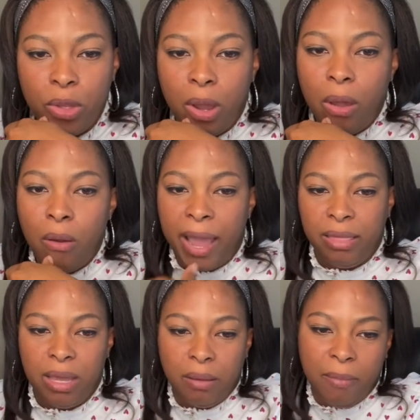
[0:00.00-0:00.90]
No, I
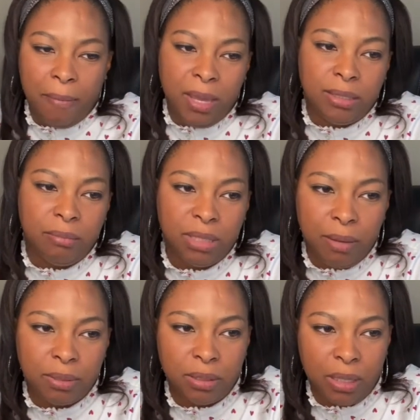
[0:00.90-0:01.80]
think maybe
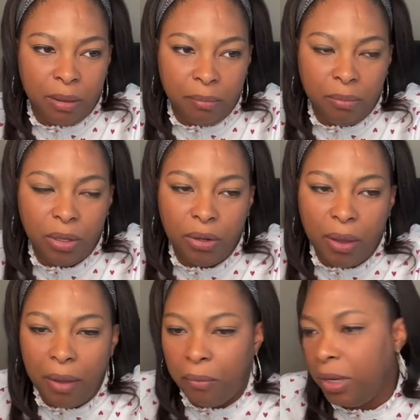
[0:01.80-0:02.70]
sometimes you know
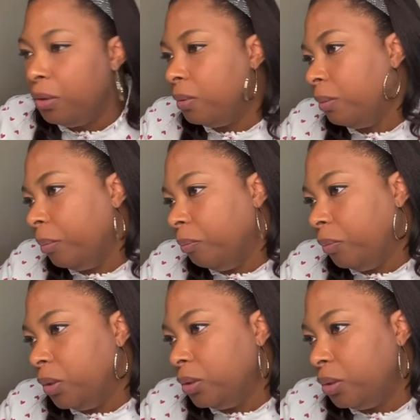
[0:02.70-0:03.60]
how when you
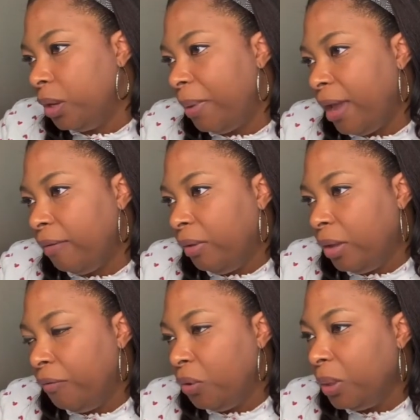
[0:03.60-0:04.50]
do your bank,
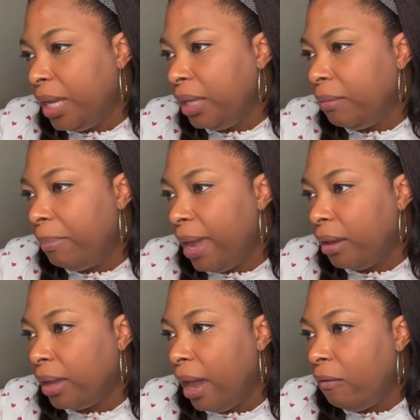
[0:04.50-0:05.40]
if you link the bank
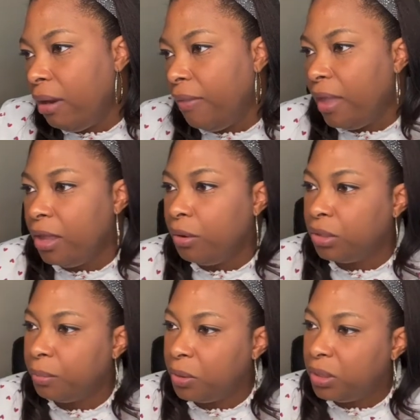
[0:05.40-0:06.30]
account and then you're
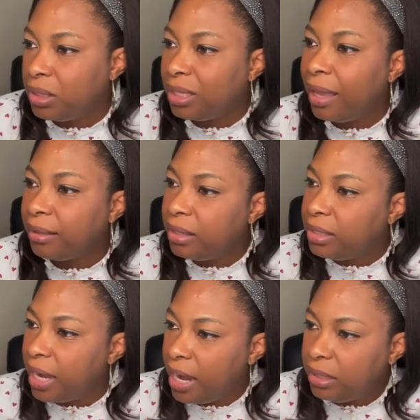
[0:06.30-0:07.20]
supposed to select the
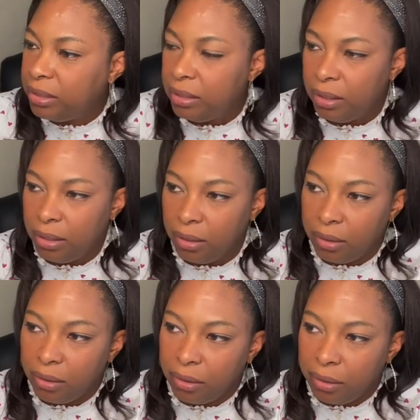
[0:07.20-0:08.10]
date,
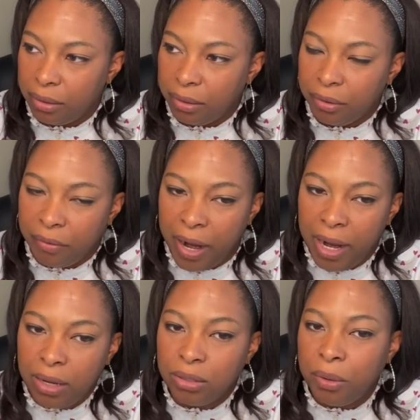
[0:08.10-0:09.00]

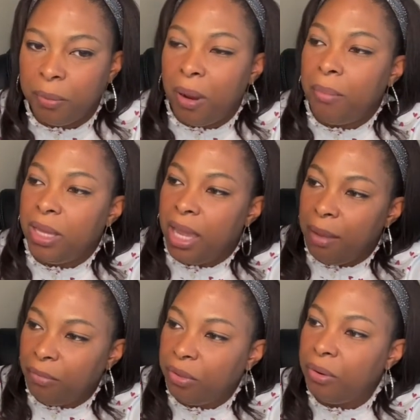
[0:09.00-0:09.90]
right? So it probably
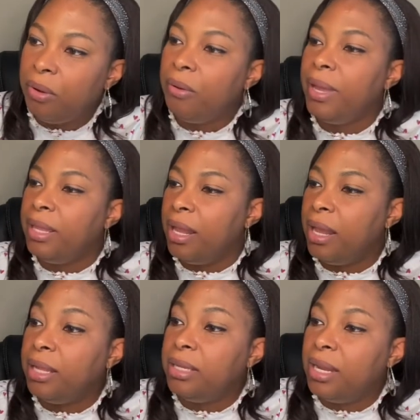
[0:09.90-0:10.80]
came through and then
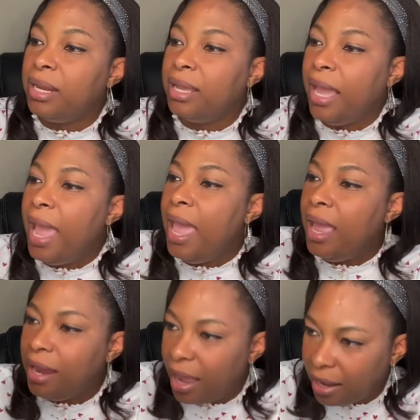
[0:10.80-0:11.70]
they did it
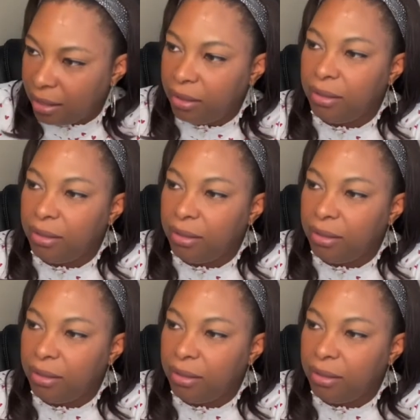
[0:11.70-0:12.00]
again and it,